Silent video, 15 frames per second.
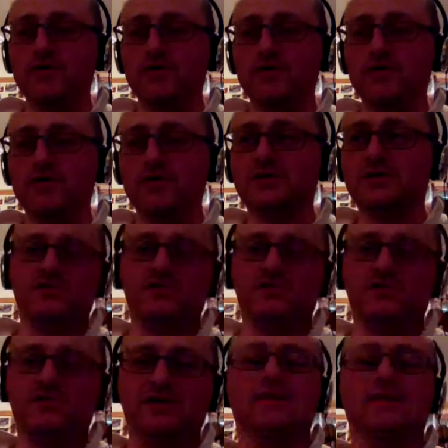it starts on
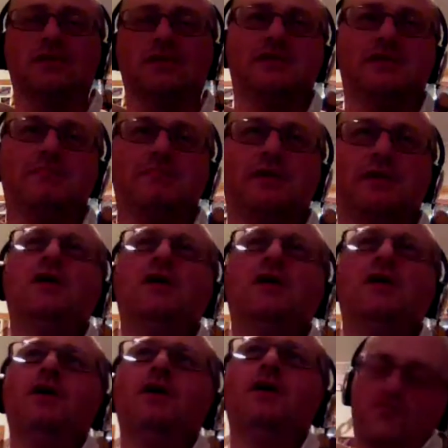Saturday, 20th of
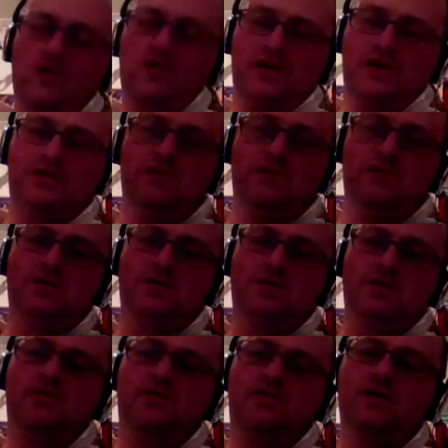December, runs through
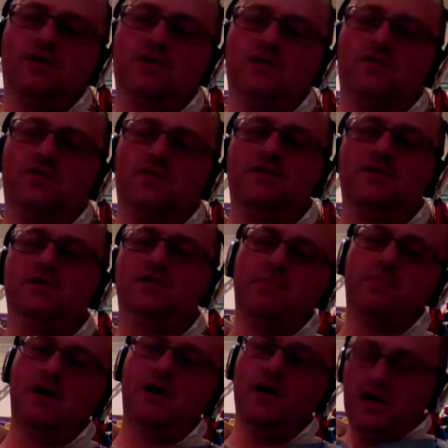until 31st
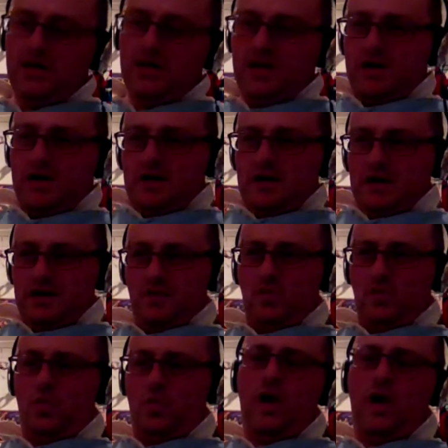December.
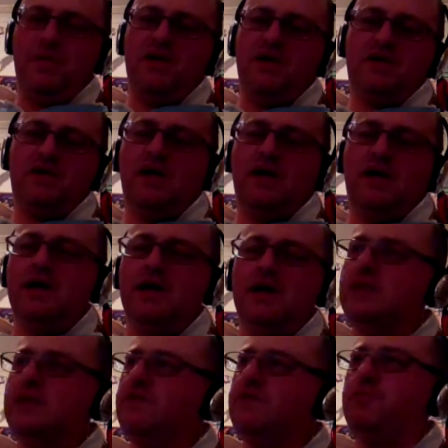One beer a day,
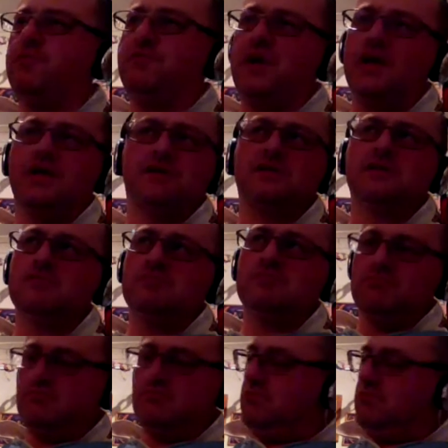different beers,
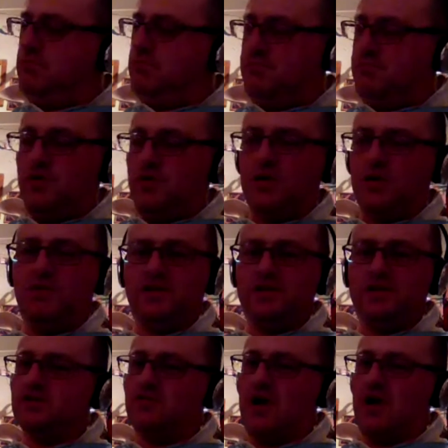put them on
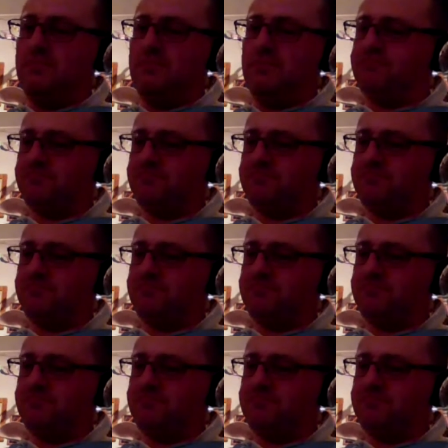Instagram.